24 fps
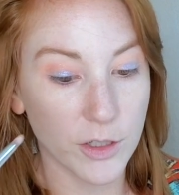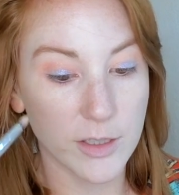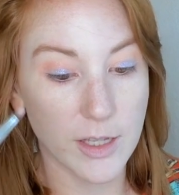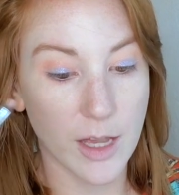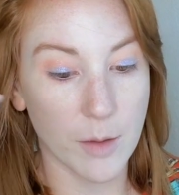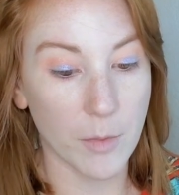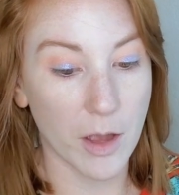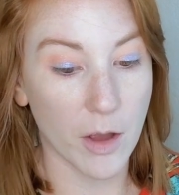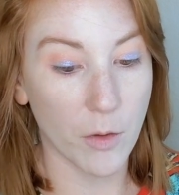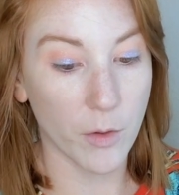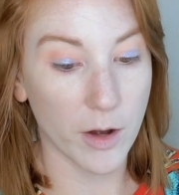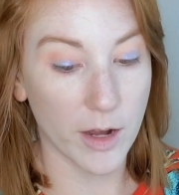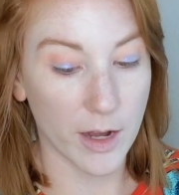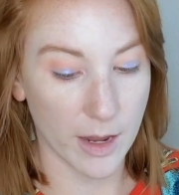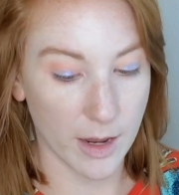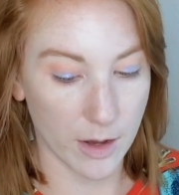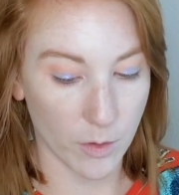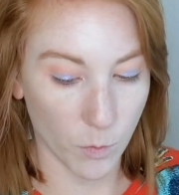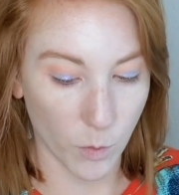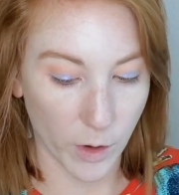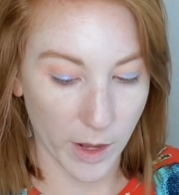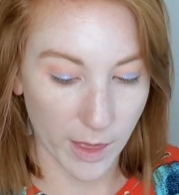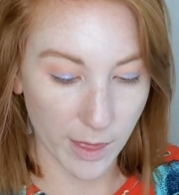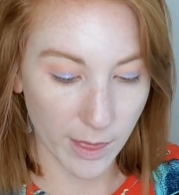time I went in
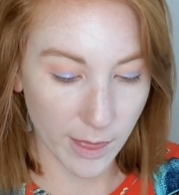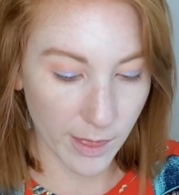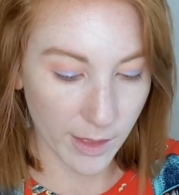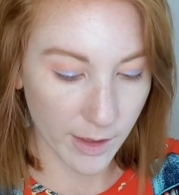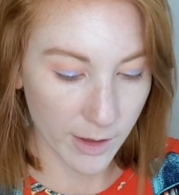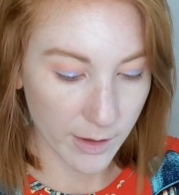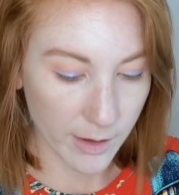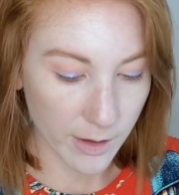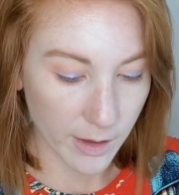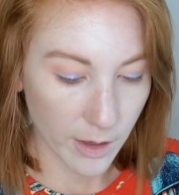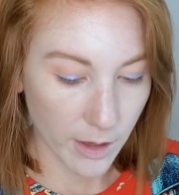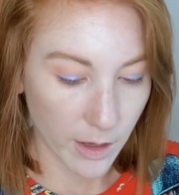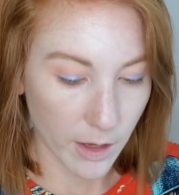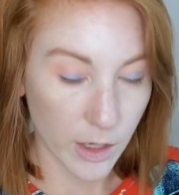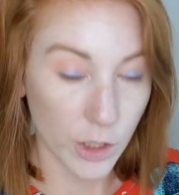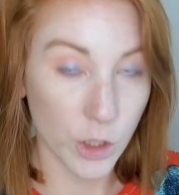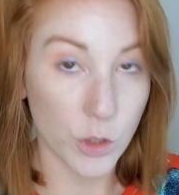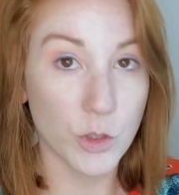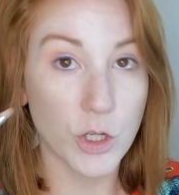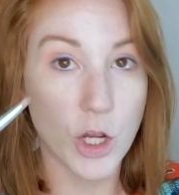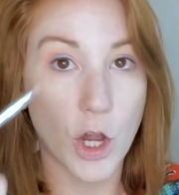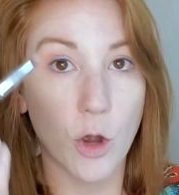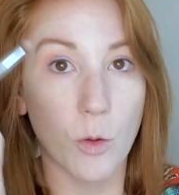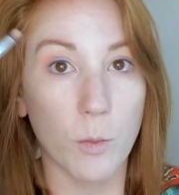with
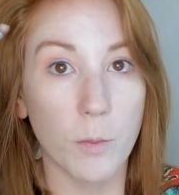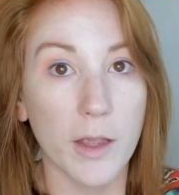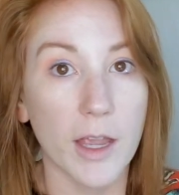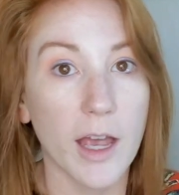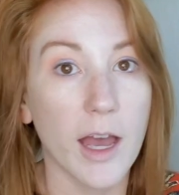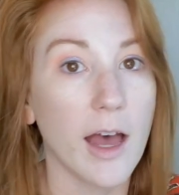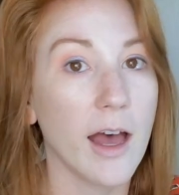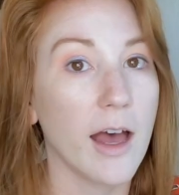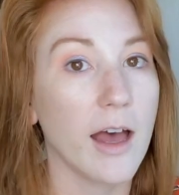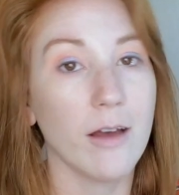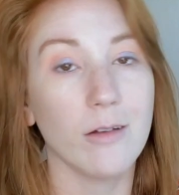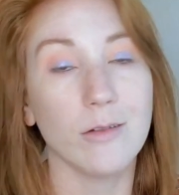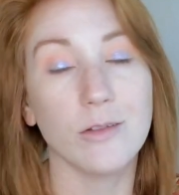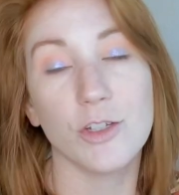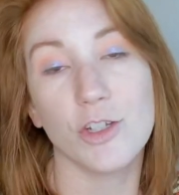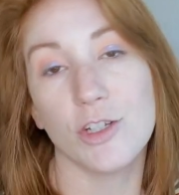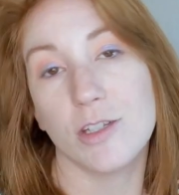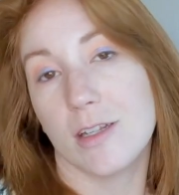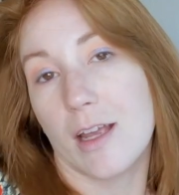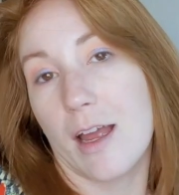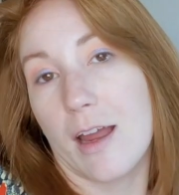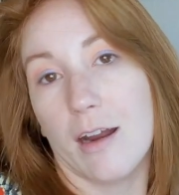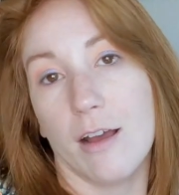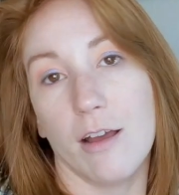Utopia, I was just
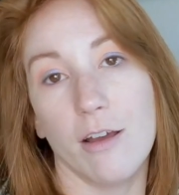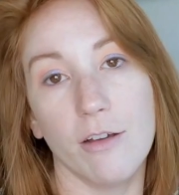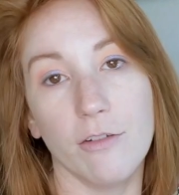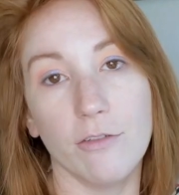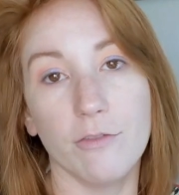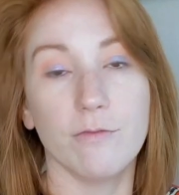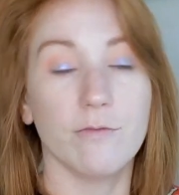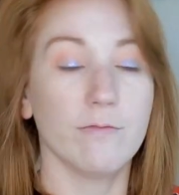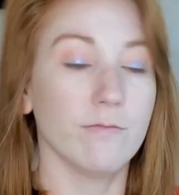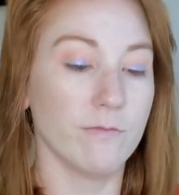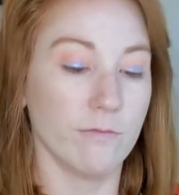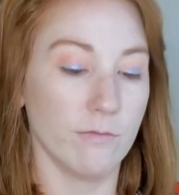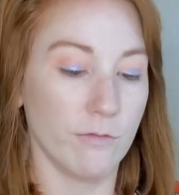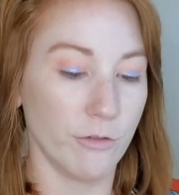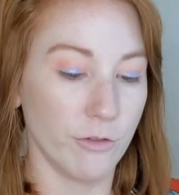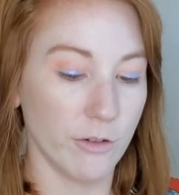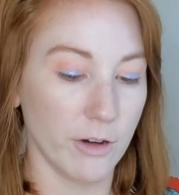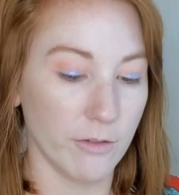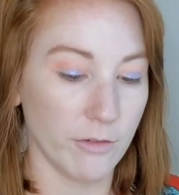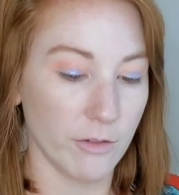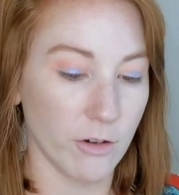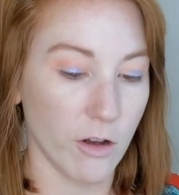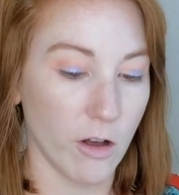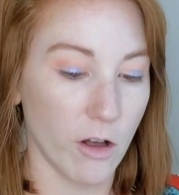kind of free
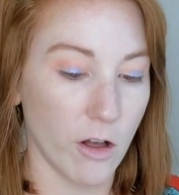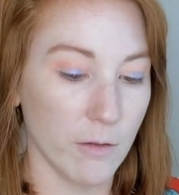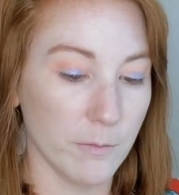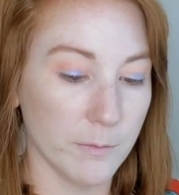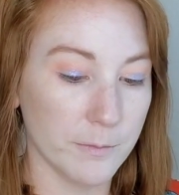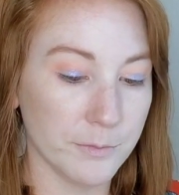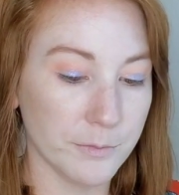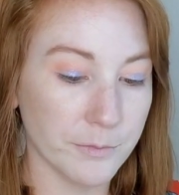for all.